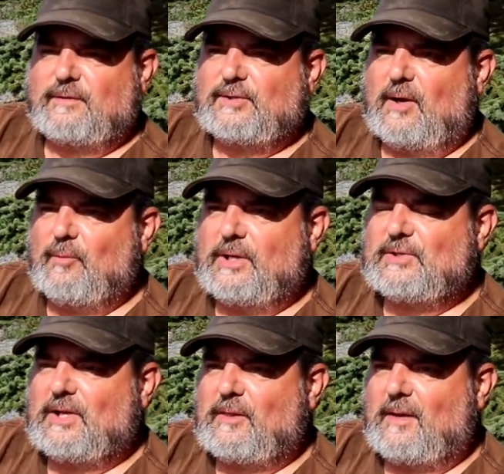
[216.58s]
For some
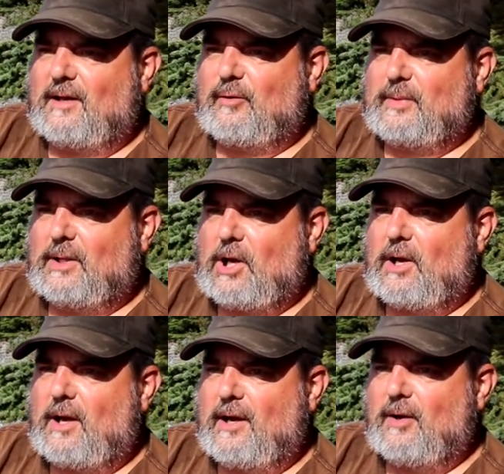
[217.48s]
reason I thought it would be a
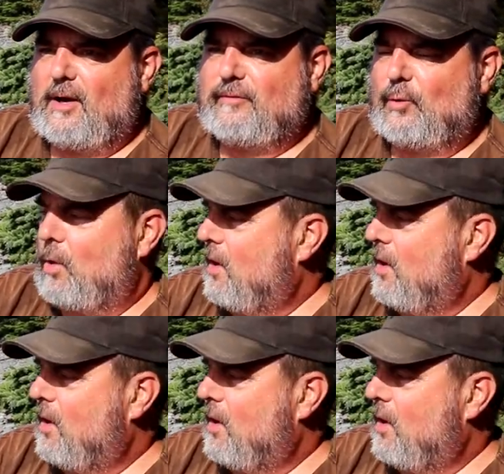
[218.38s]
lot higher off the